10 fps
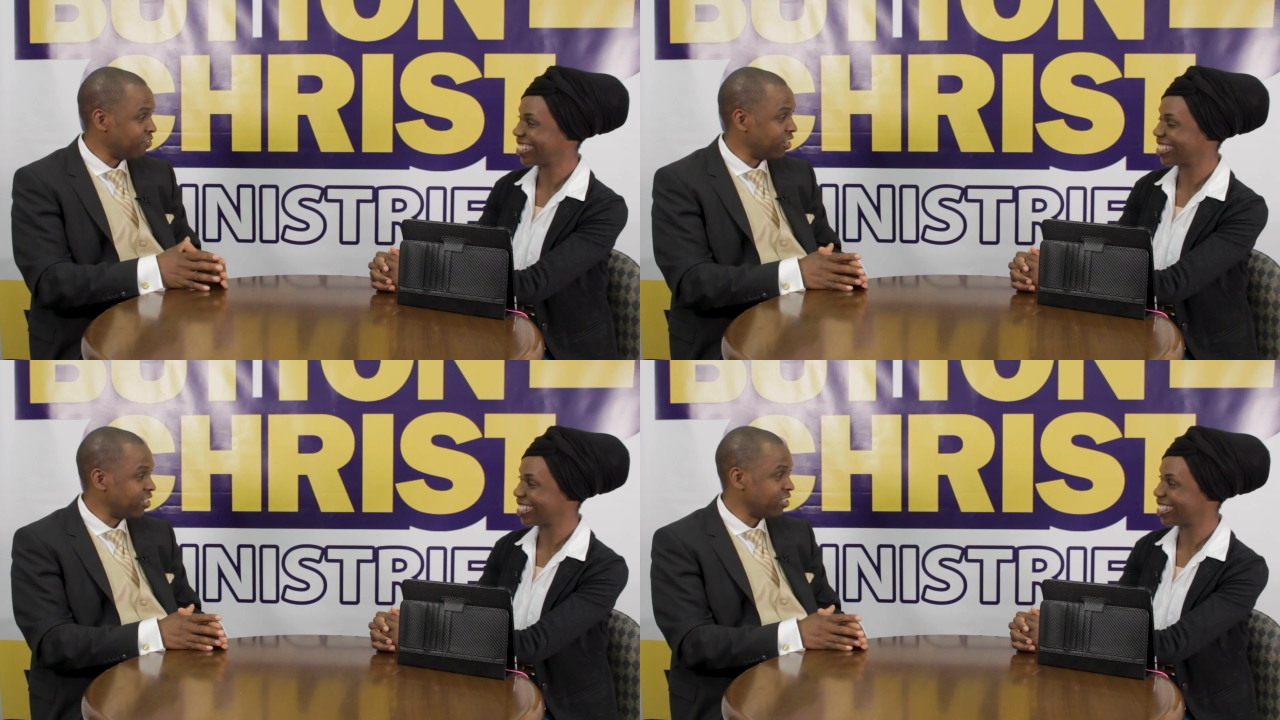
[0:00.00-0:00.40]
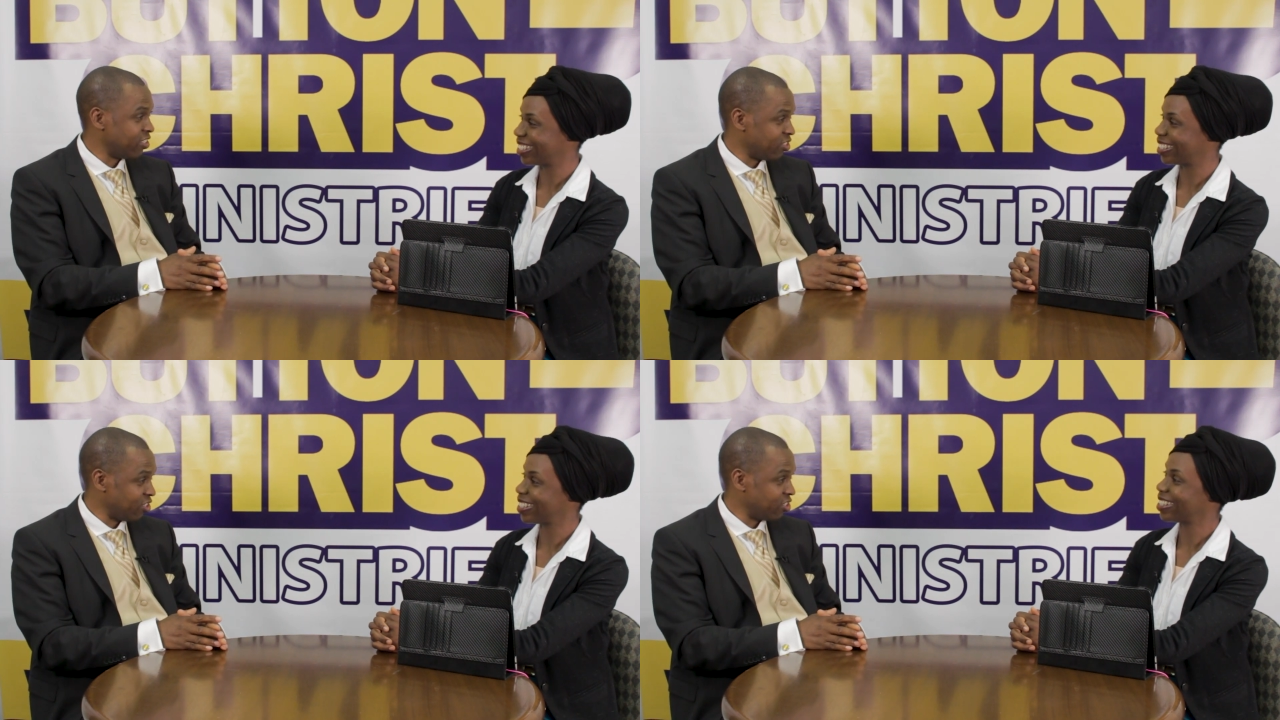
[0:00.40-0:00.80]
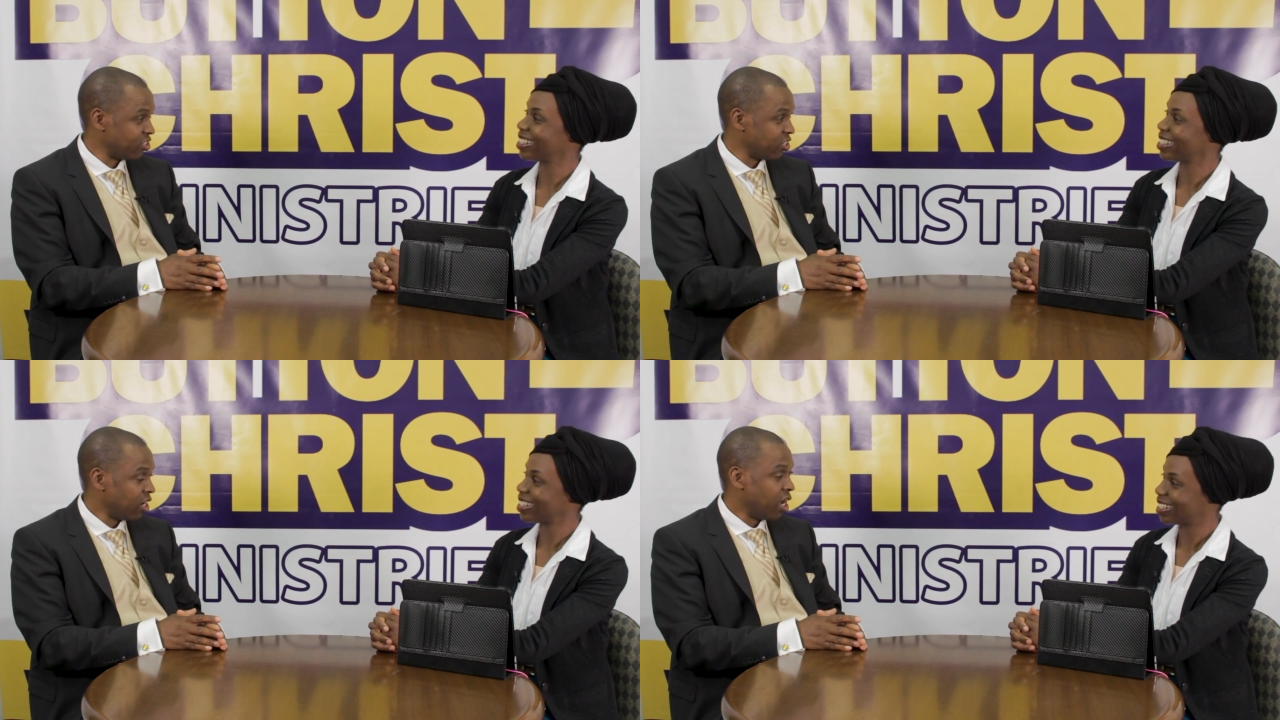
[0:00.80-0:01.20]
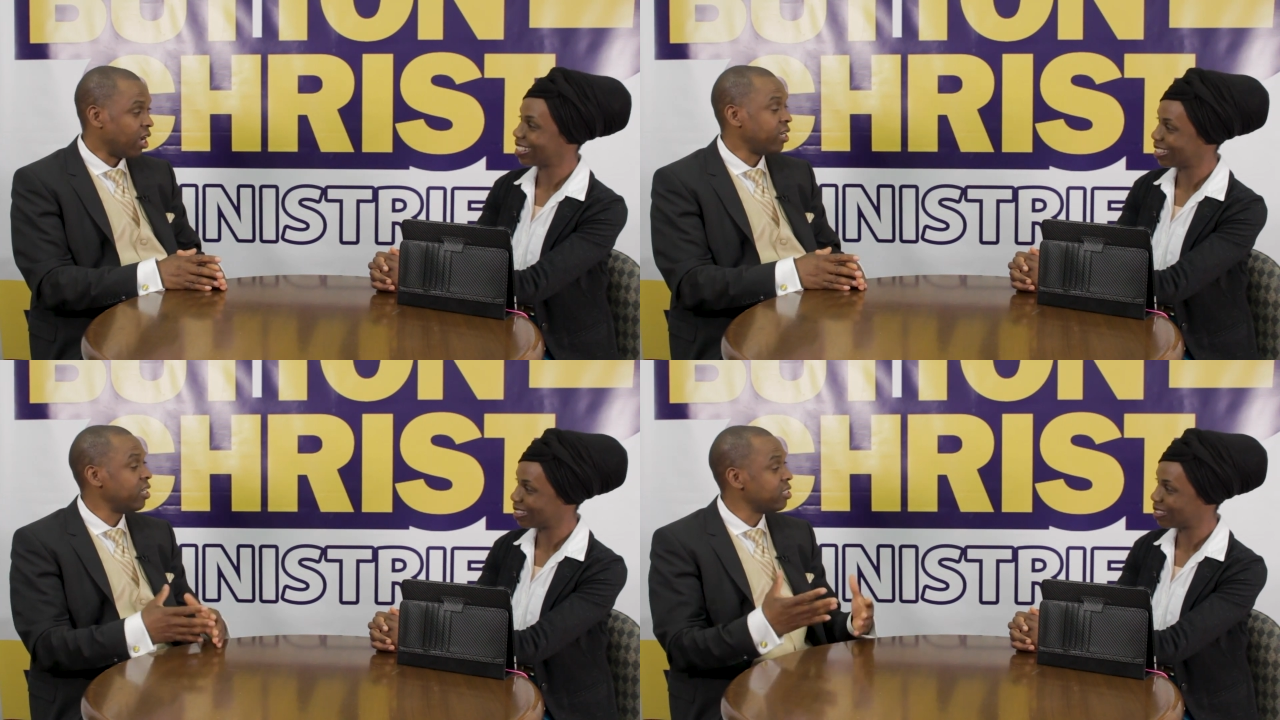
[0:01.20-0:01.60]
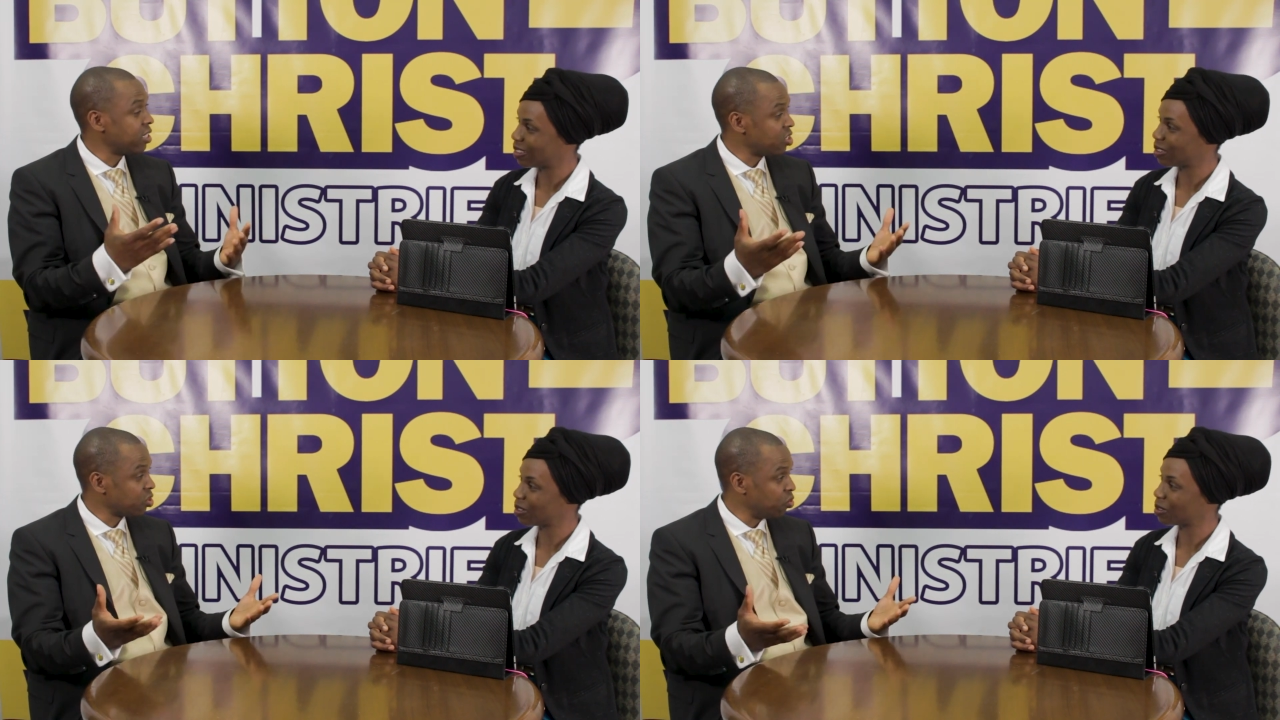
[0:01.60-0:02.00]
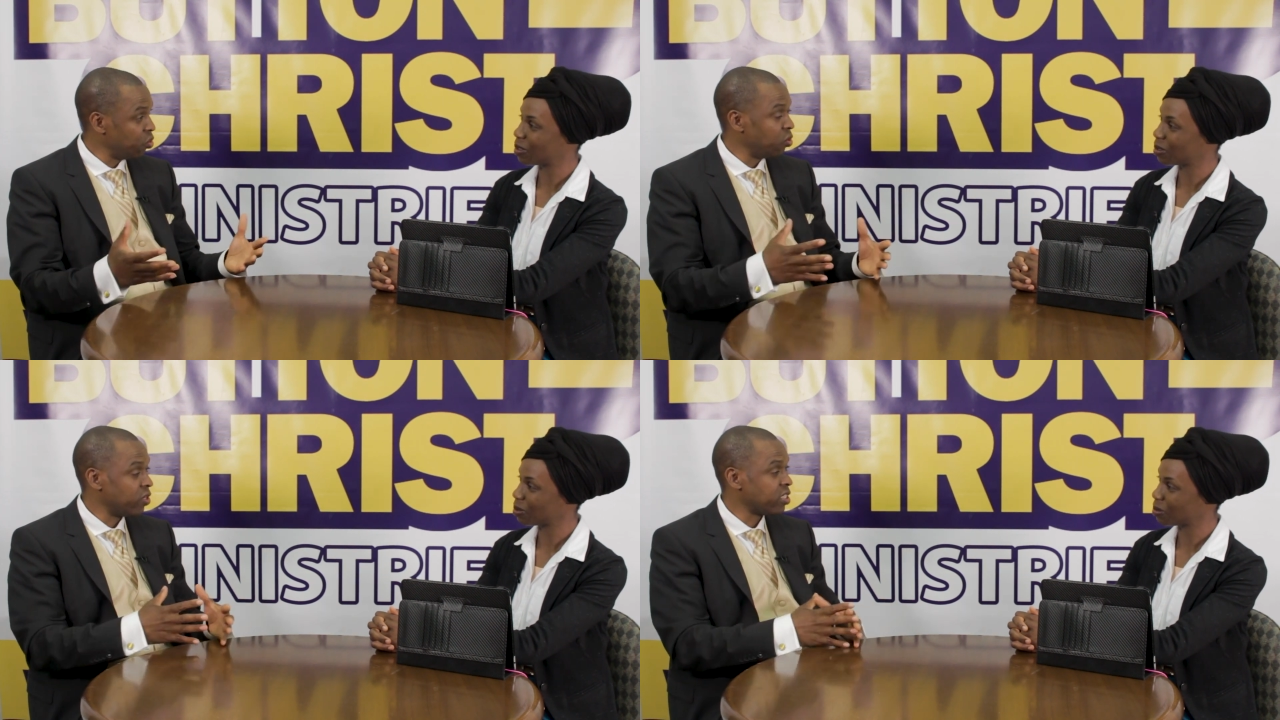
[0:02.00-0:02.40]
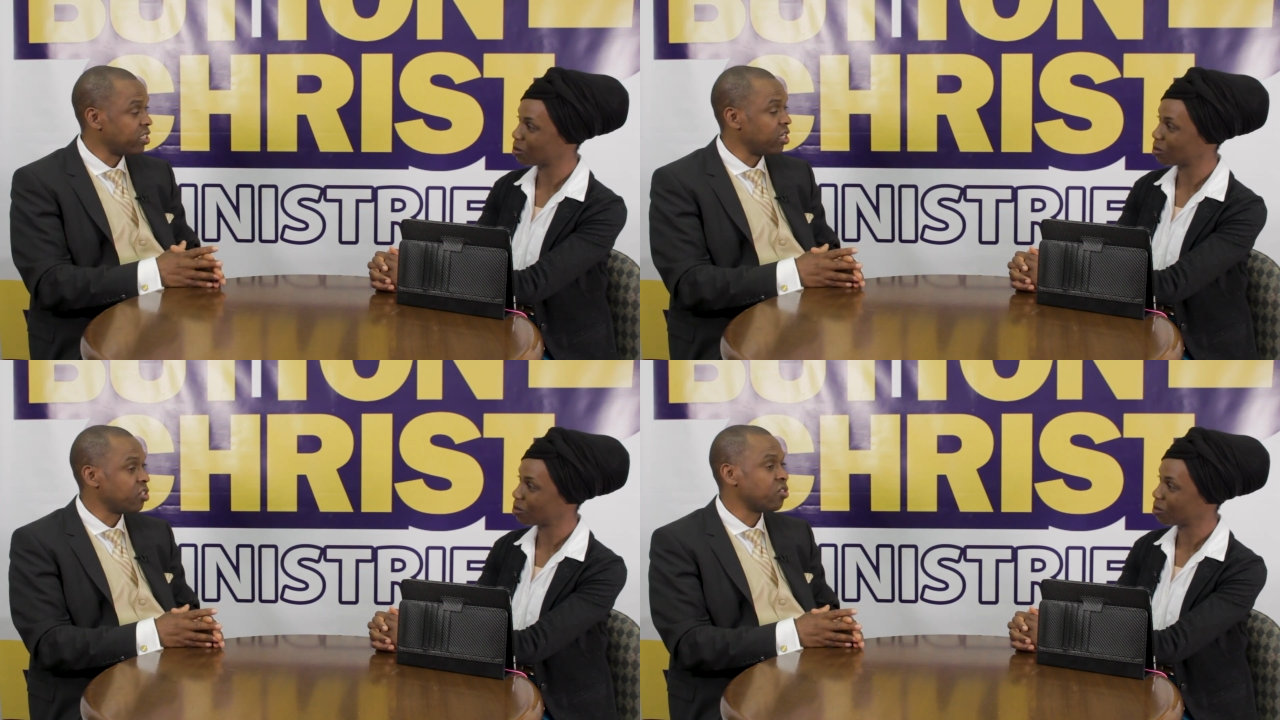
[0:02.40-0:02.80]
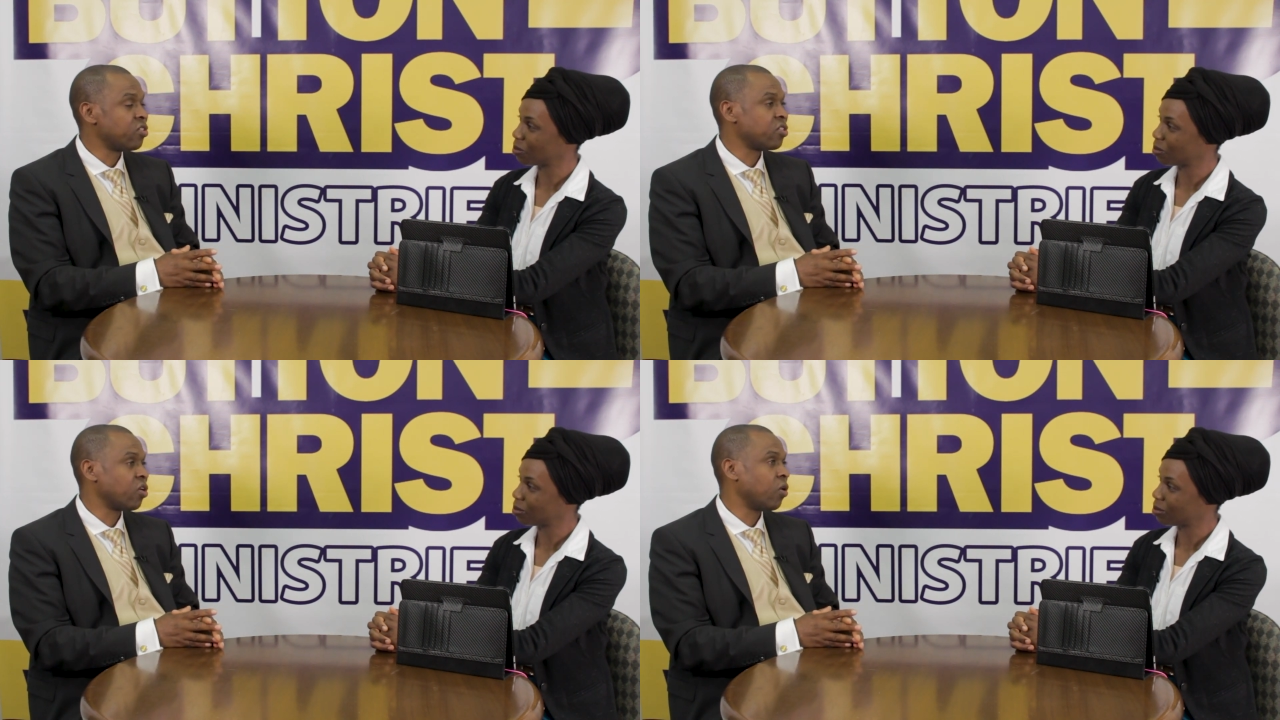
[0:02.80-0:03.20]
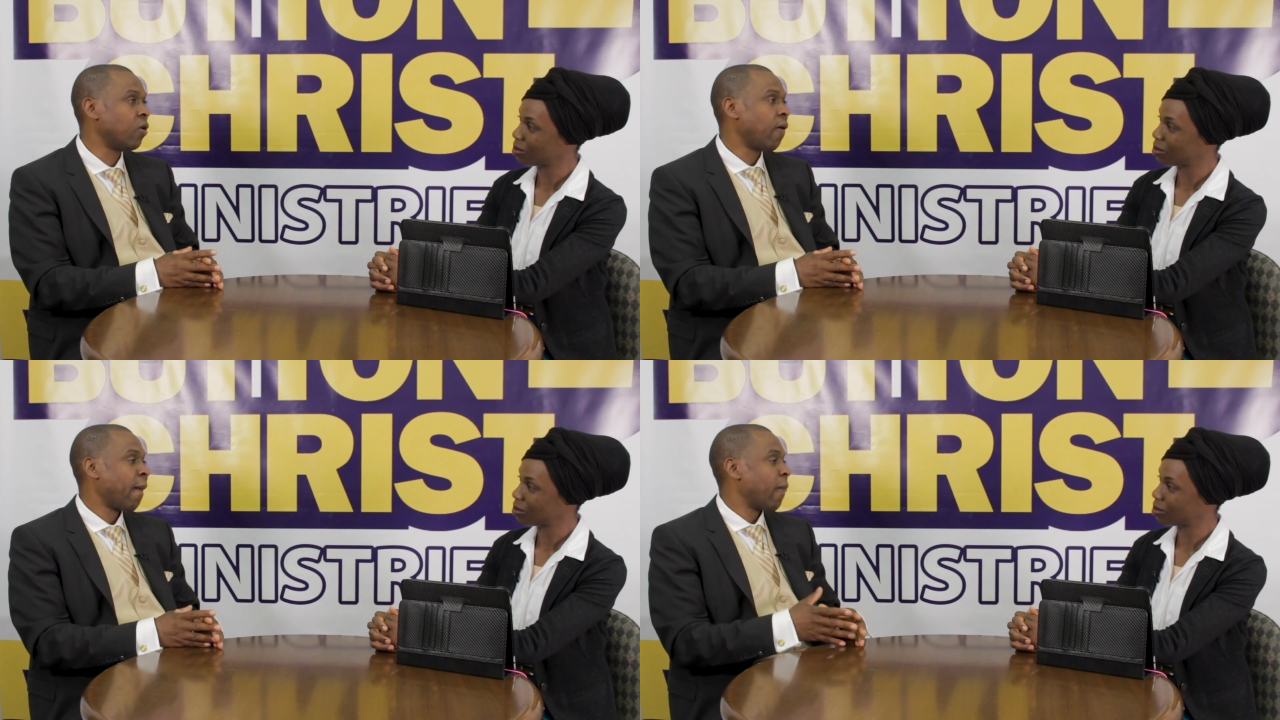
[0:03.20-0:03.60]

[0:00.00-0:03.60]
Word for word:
Speaker 1: Adventist church. And there's the school was there too. So